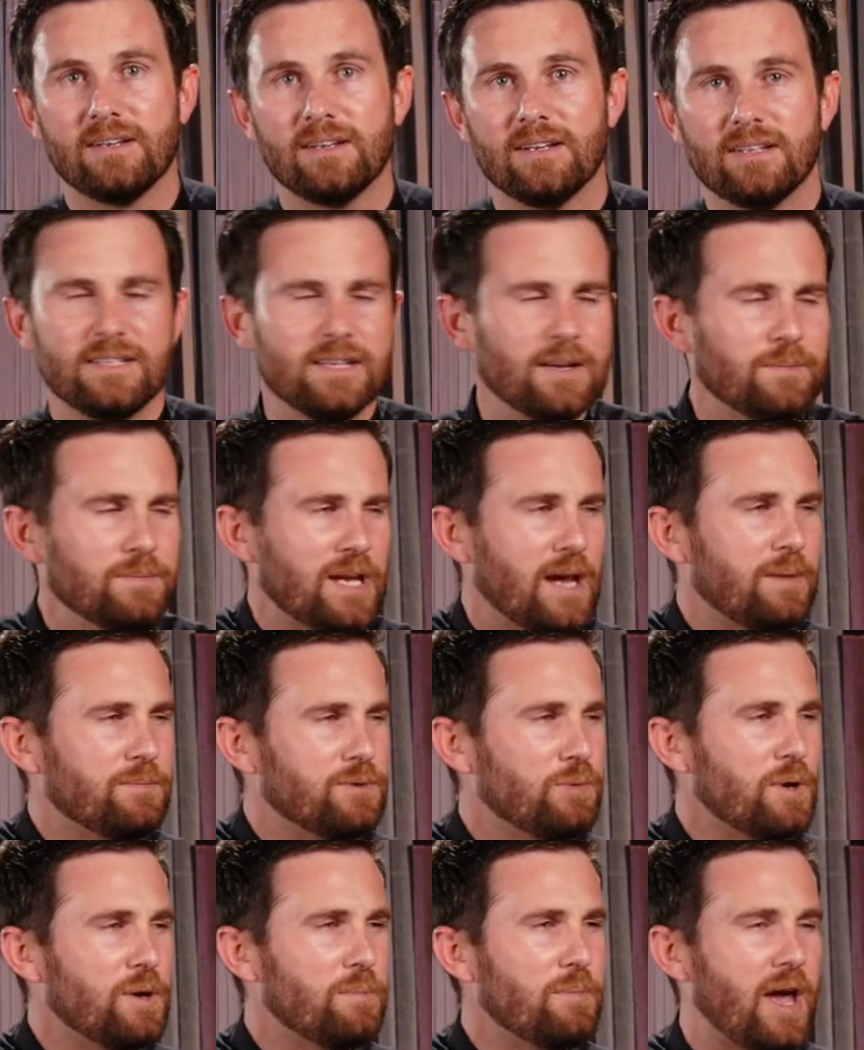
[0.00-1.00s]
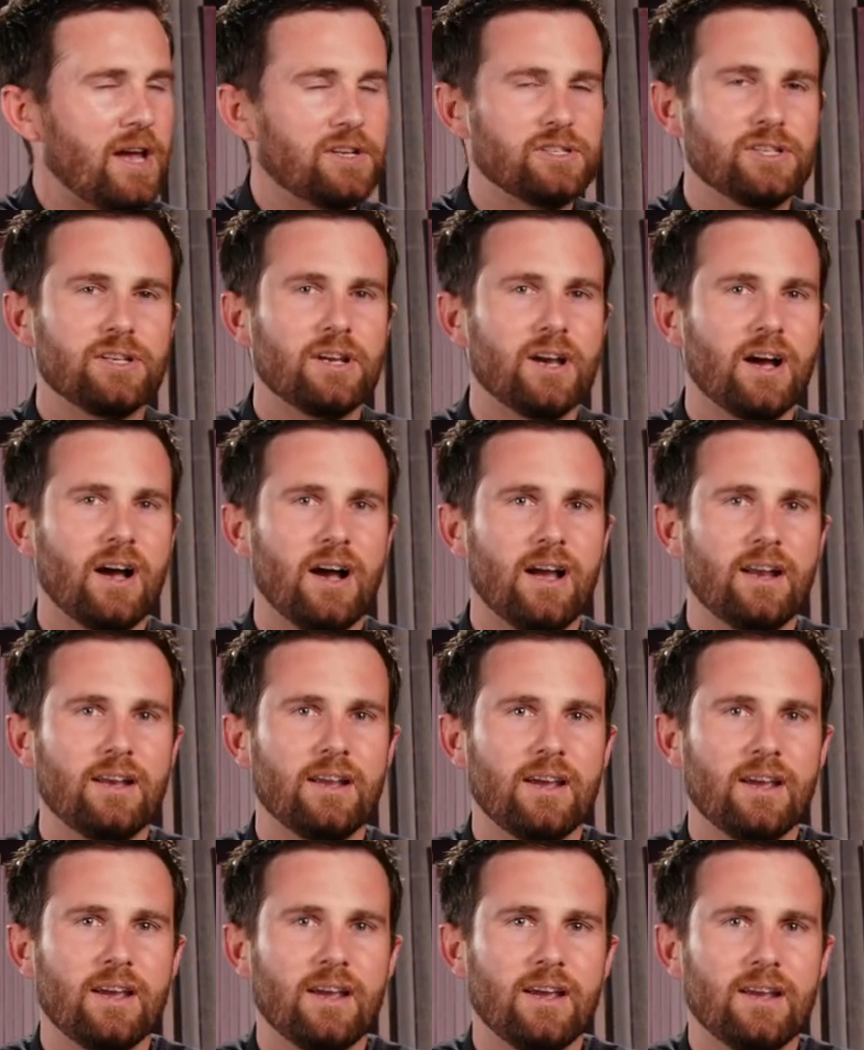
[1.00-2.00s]
Sometimes we imagine God
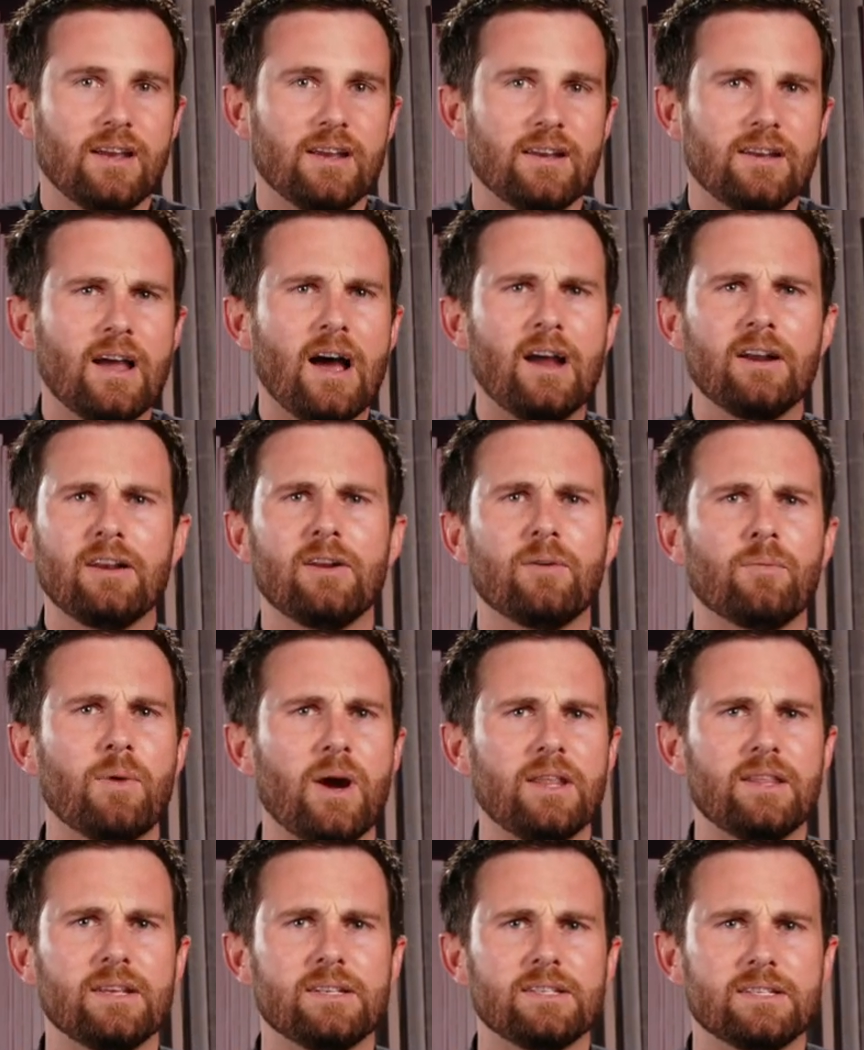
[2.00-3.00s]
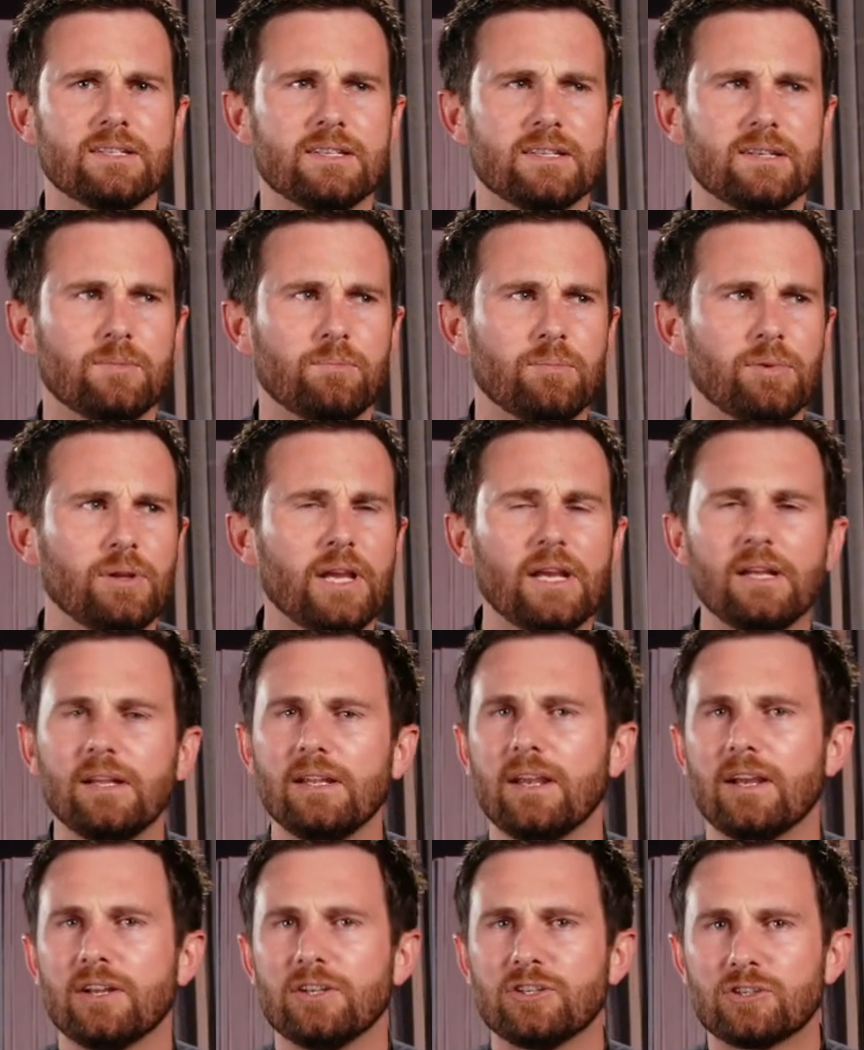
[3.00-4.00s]
not in a way that's
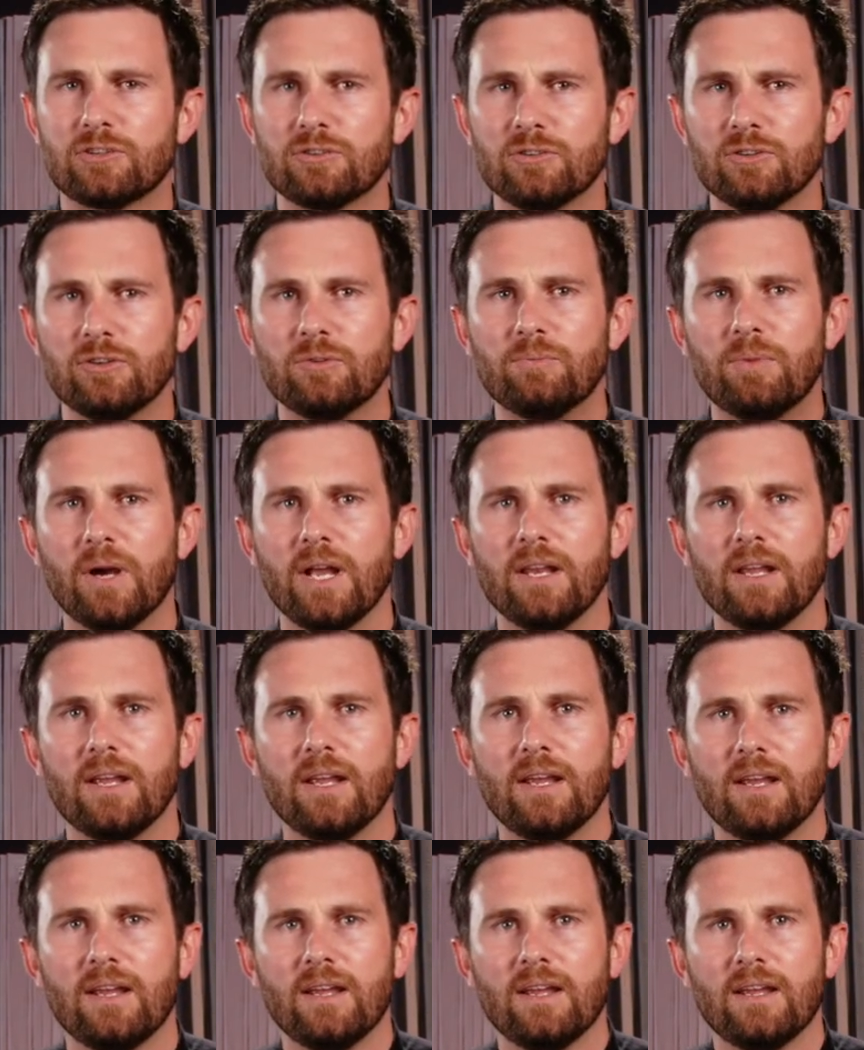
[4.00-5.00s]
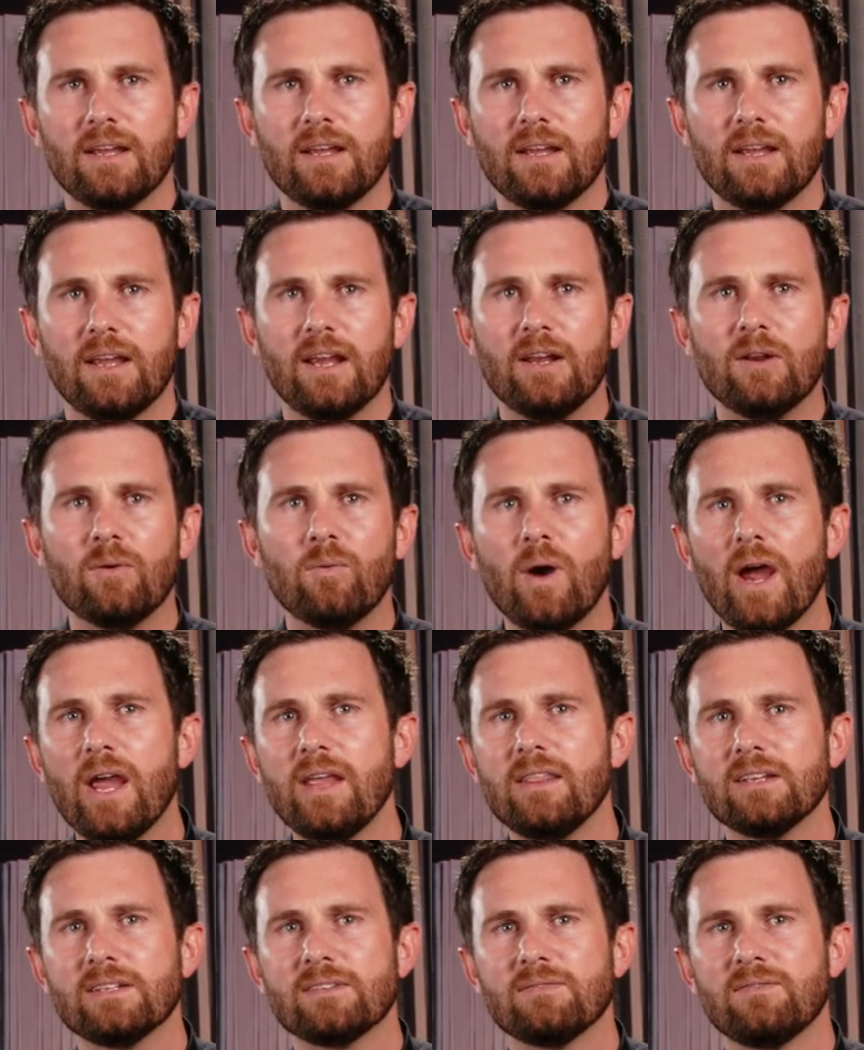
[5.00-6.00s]
completely untrue, but in a way
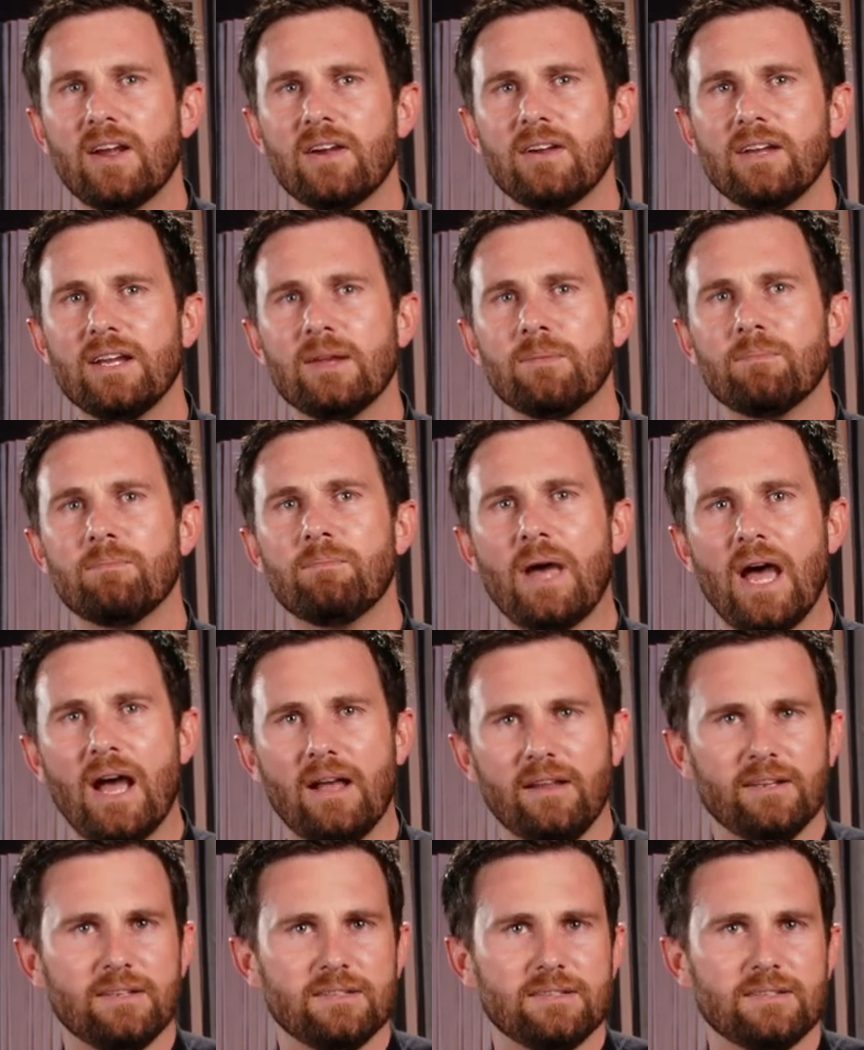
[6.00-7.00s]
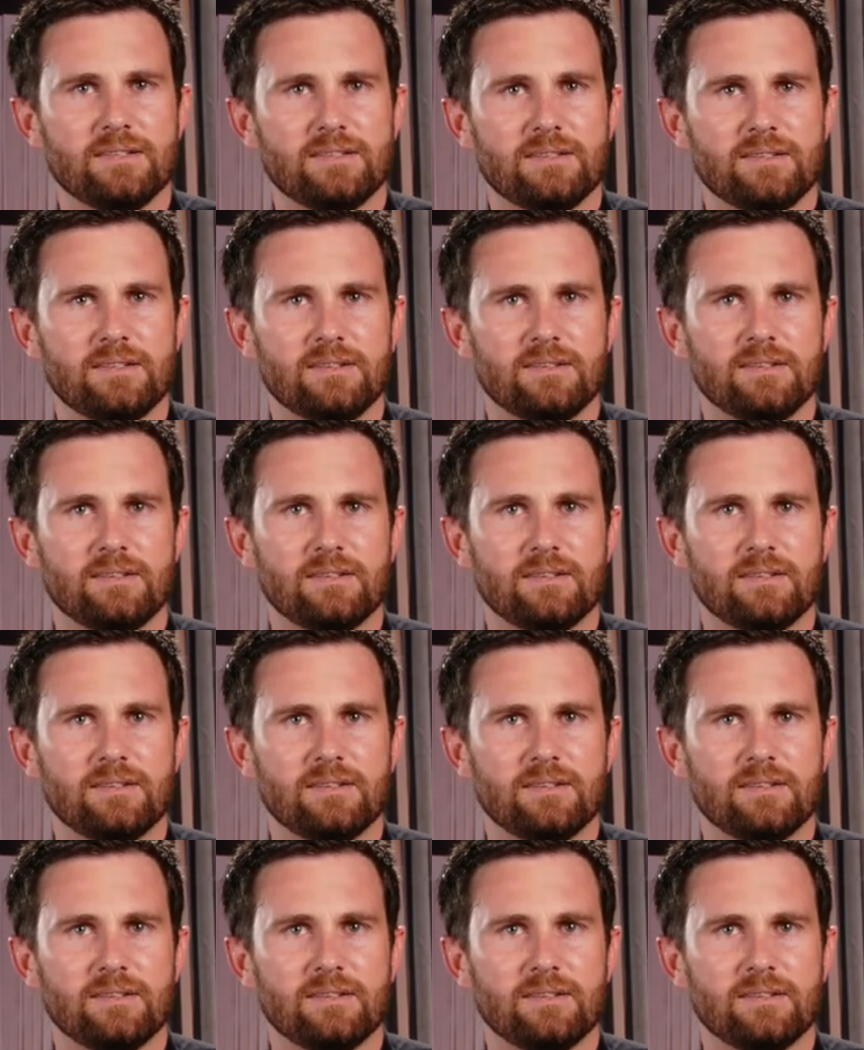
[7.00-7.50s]
that's very imbalanced.